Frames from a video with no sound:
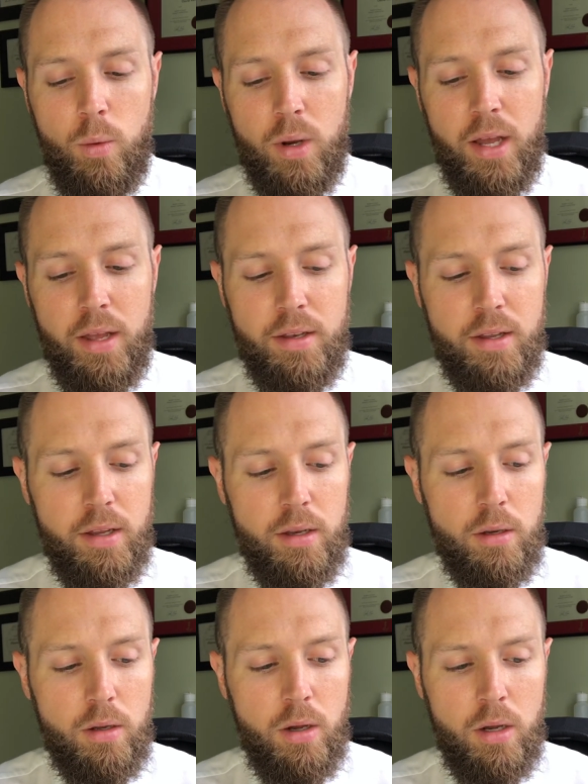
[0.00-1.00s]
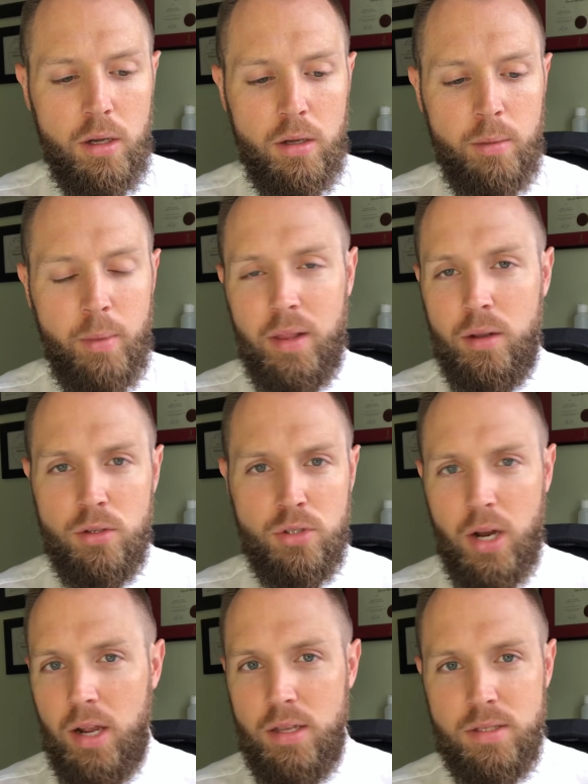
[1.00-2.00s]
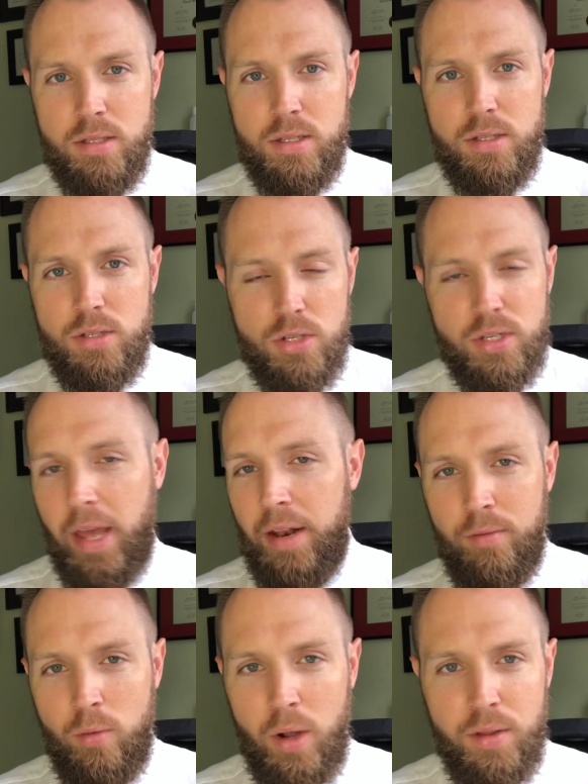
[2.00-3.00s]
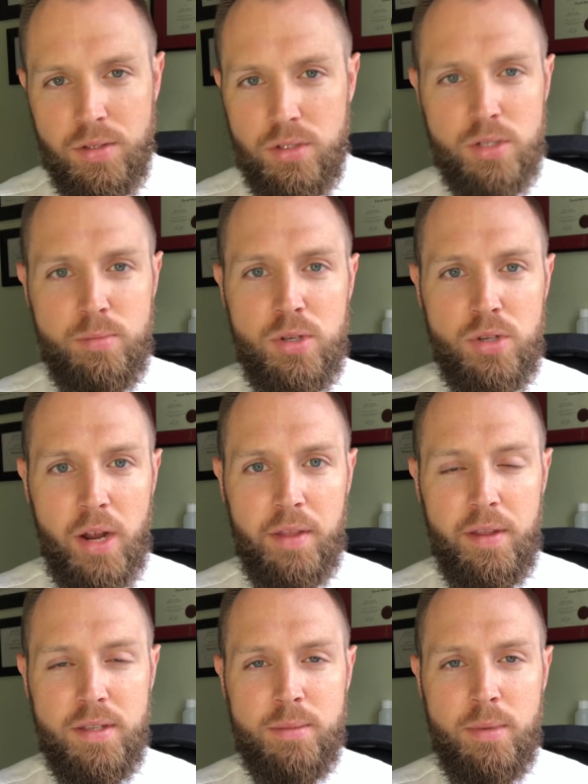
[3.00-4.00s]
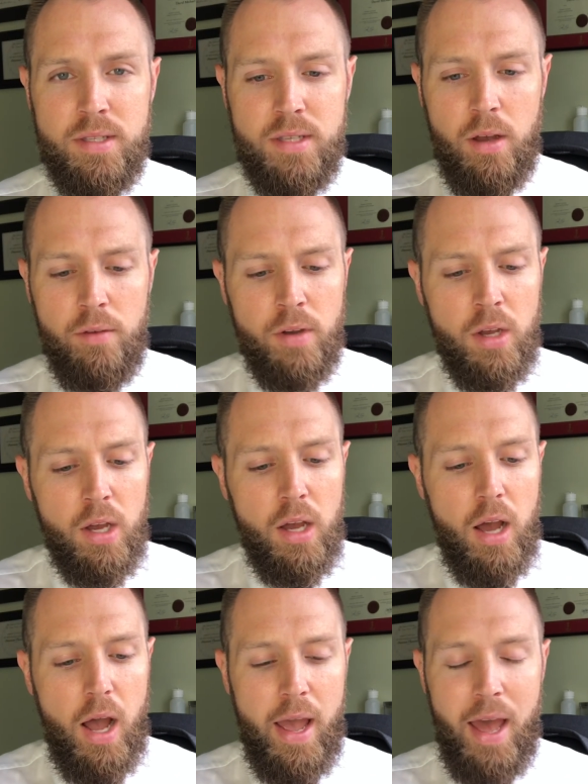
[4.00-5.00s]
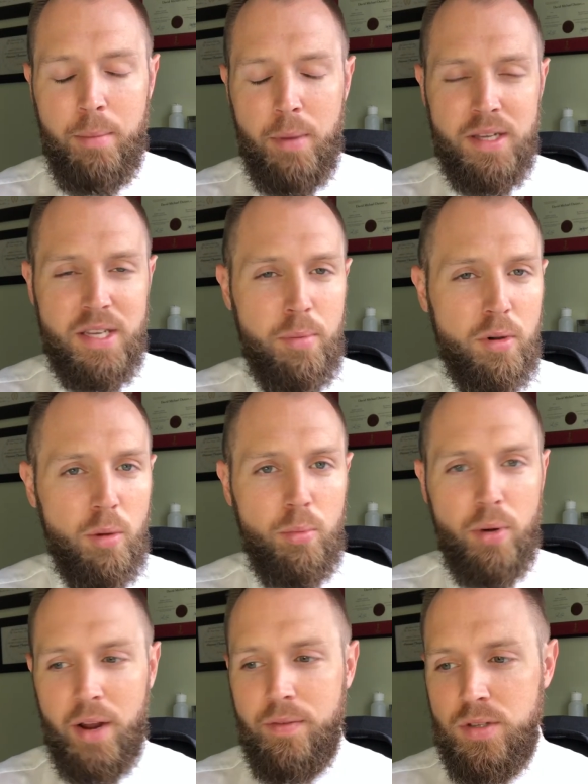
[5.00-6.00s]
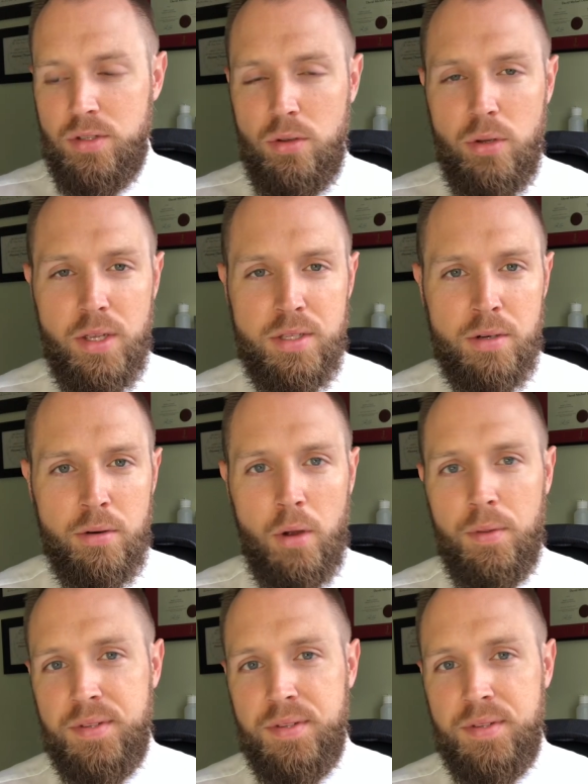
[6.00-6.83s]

What I did uh, in my little trials, and this is just N of one, this is just me trying things on myself, I had my typical breakfast two days in a row.